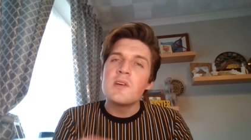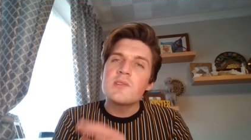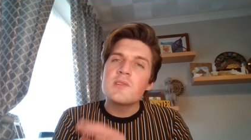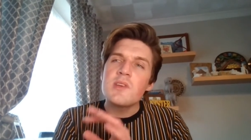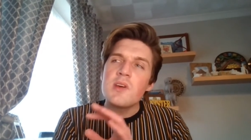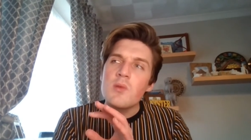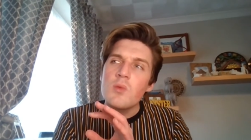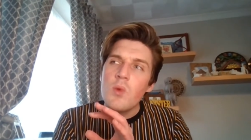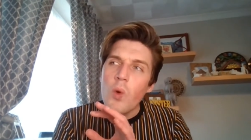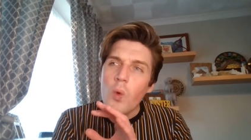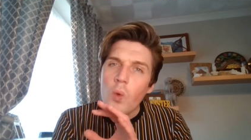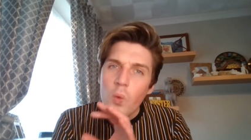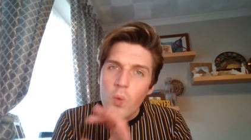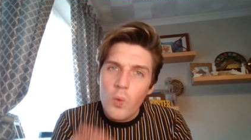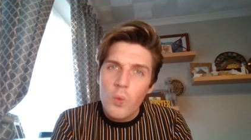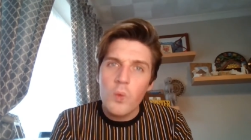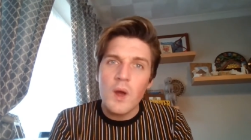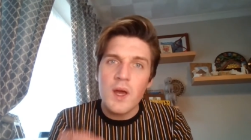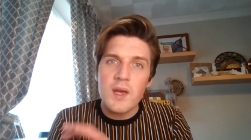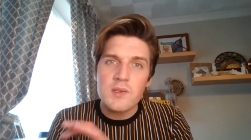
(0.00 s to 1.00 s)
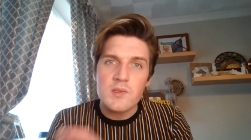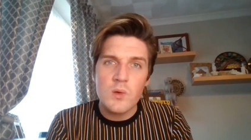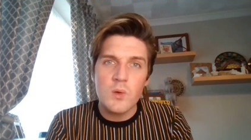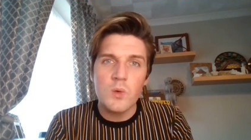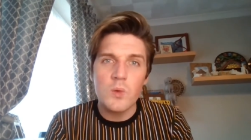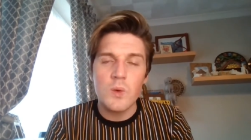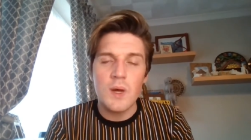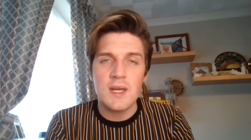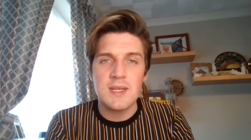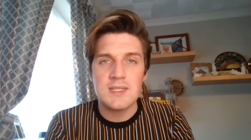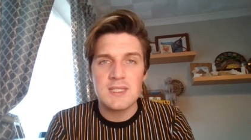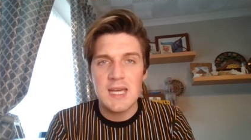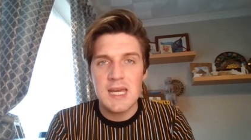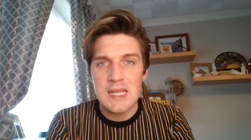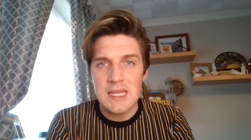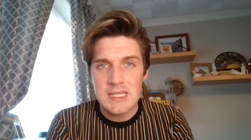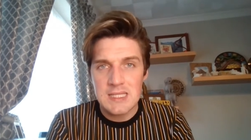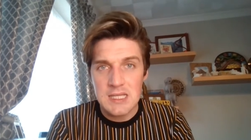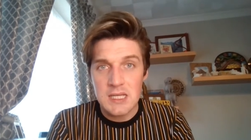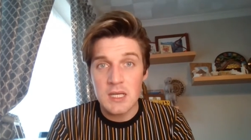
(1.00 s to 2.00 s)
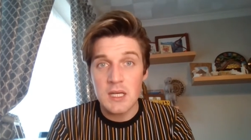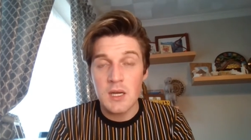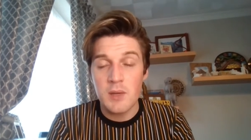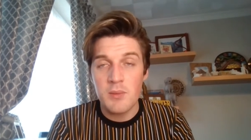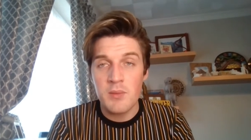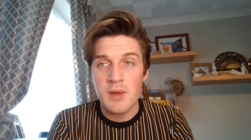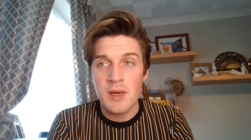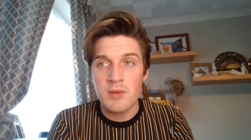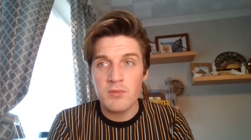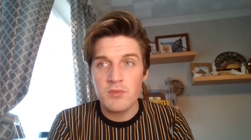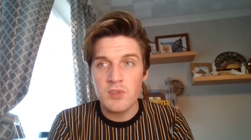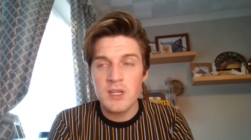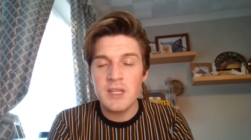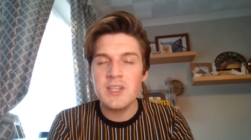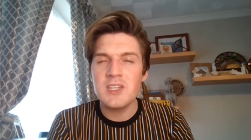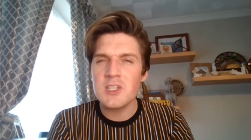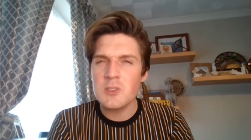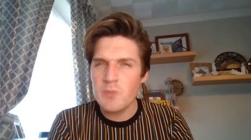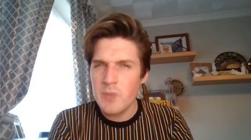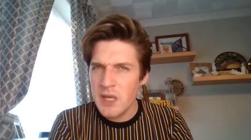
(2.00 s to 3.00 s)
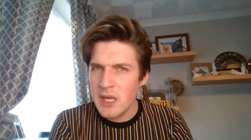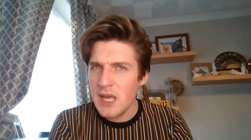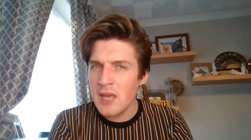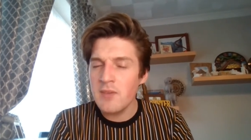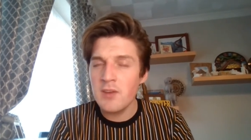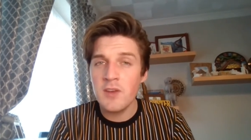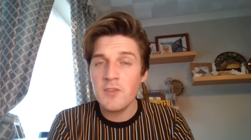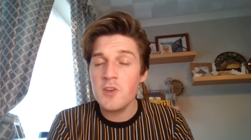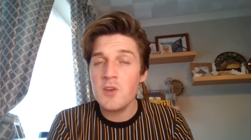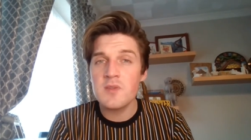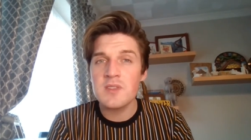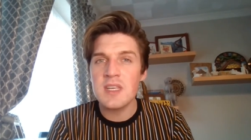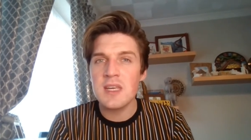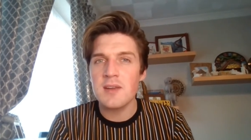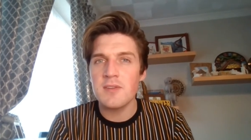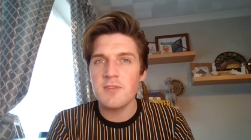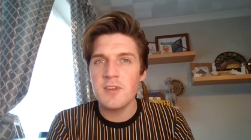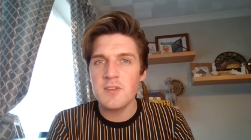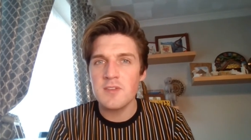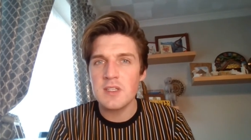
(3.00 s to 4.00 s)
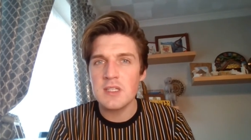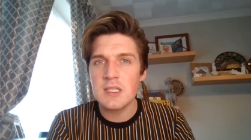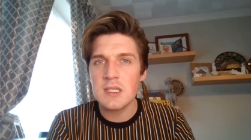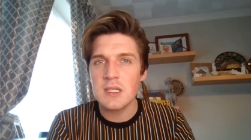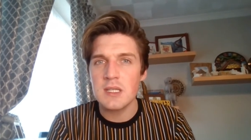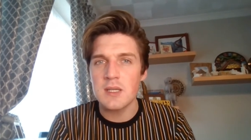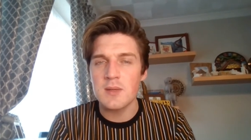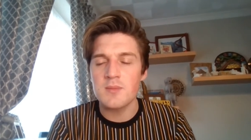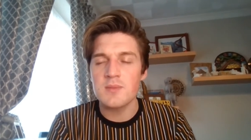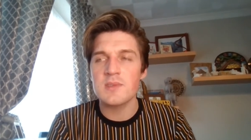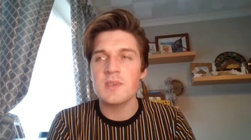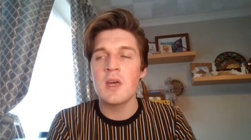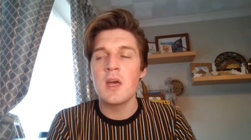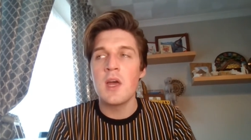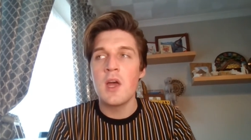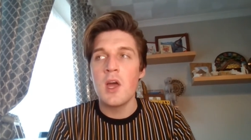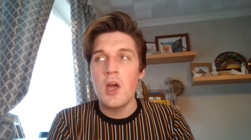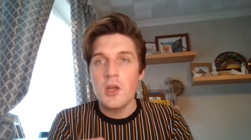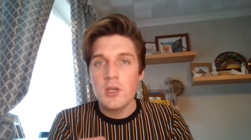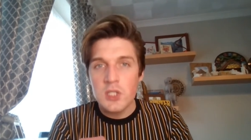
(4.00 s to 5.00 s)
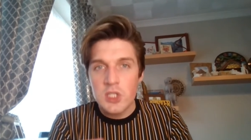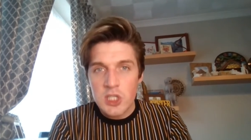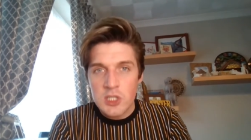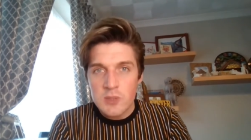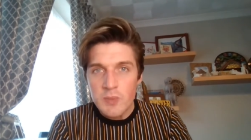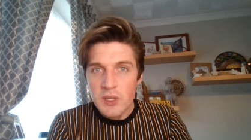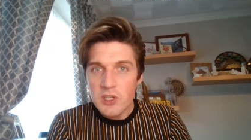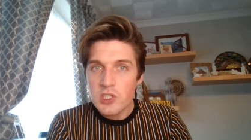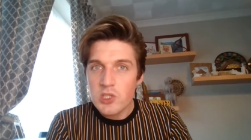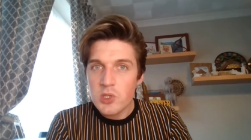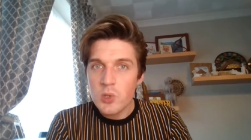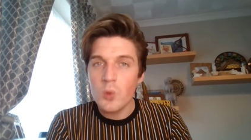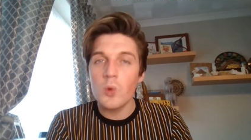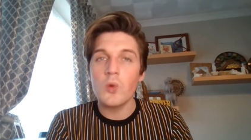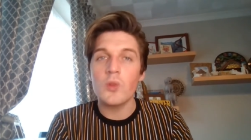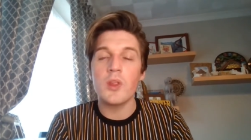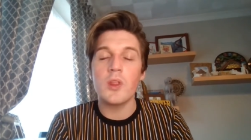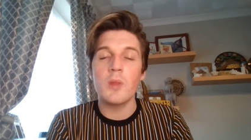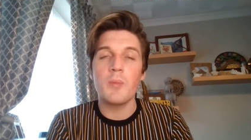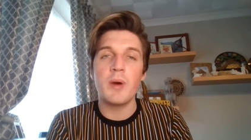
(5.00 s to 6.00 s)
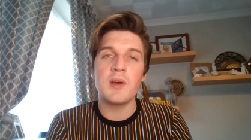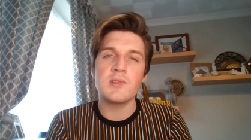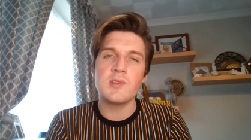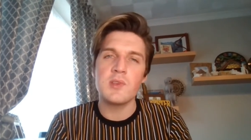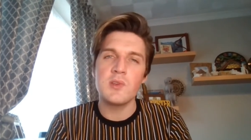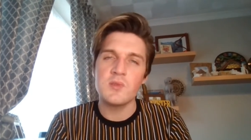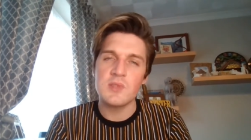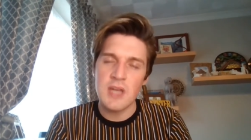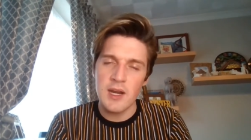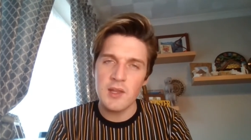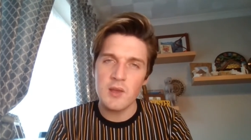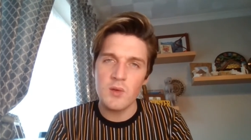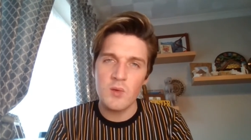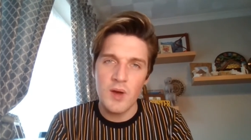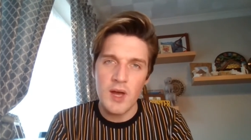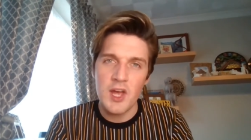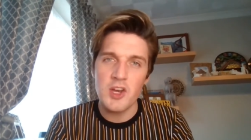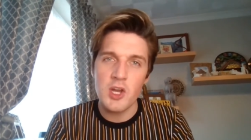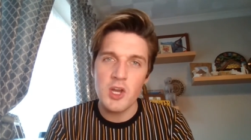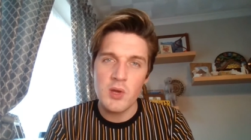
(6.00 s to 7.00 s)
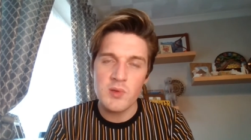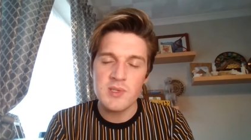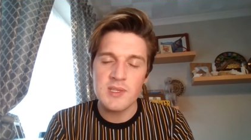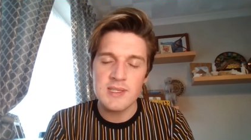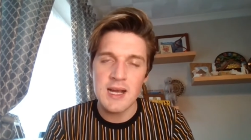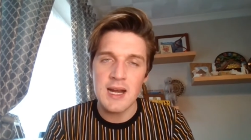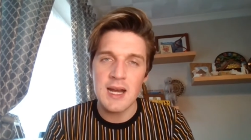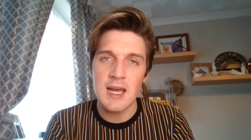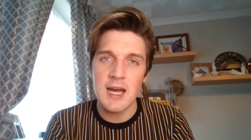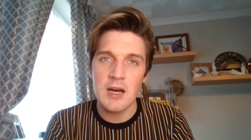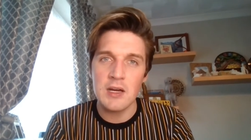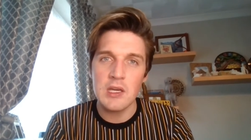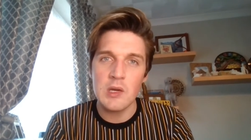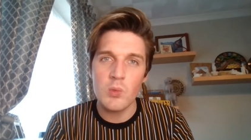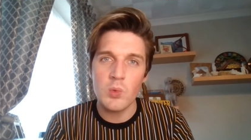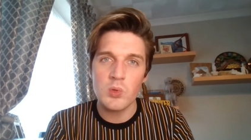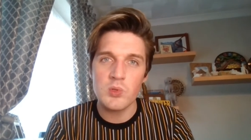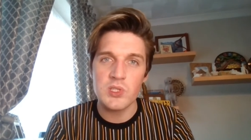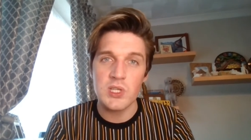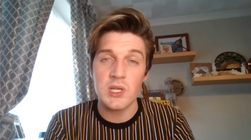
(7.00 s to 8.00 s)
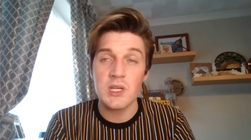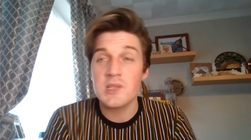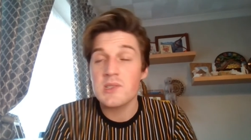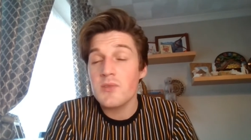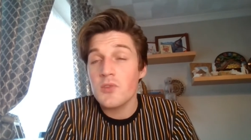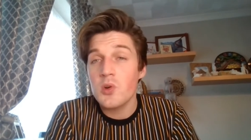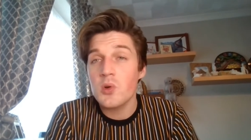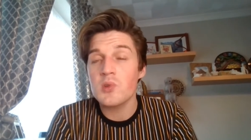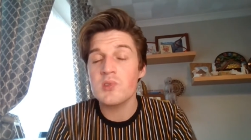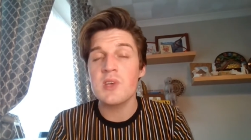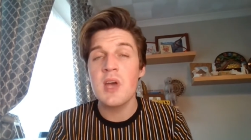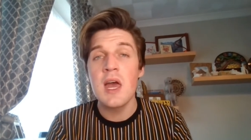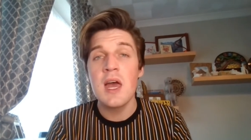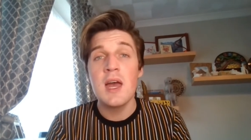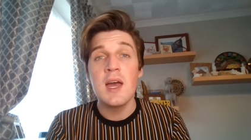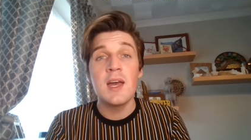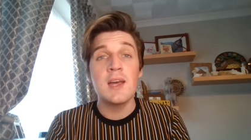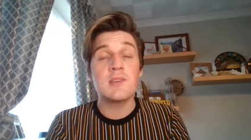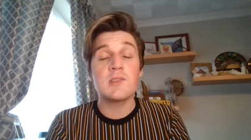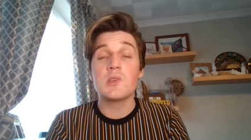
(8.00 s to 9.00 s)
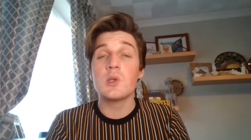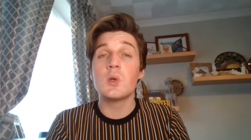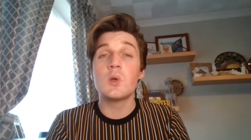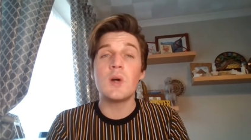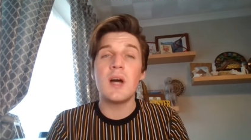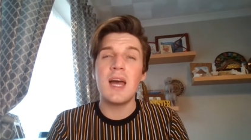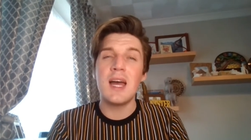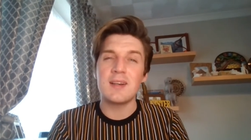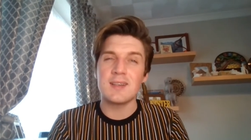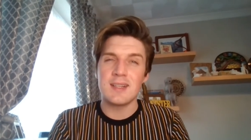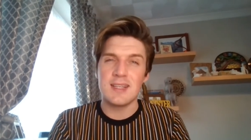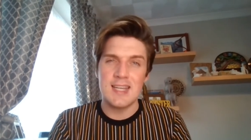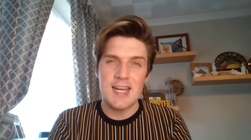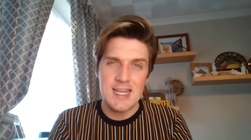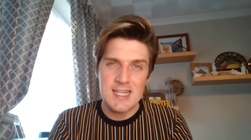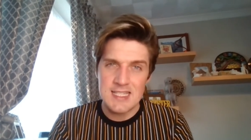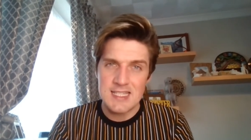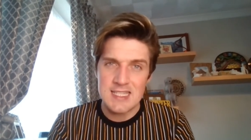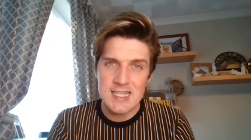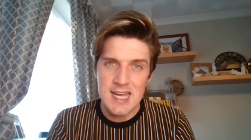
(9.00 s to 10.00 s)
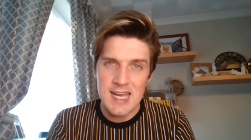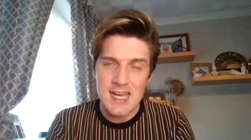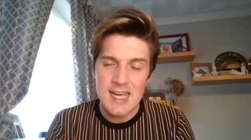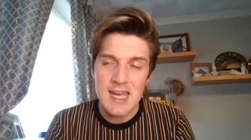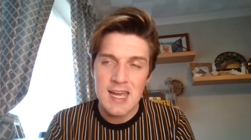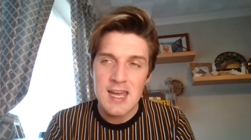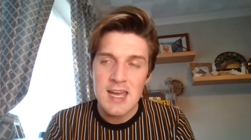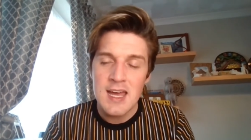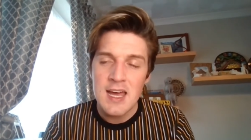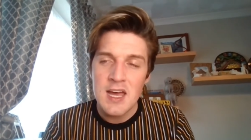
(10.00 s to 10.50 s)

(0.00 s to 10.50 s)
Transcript: So always, always take the time and really just be, even if you've said it 50 times, just be sure that the person who's cutting your hair knows exactly how you want it, because of course it's your hair at the end of the day.